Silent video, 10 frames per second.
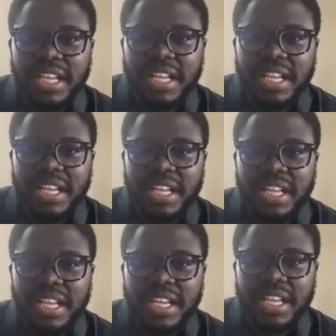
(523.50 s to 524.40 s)
How do
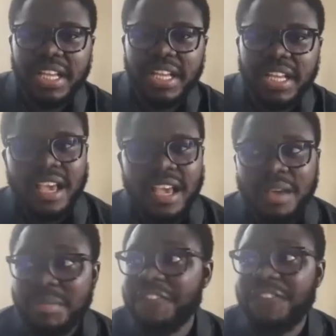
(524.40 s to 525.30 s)
people start TV
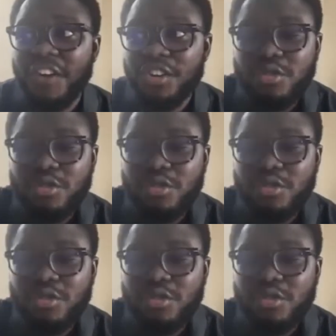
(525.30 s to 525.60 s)
stations?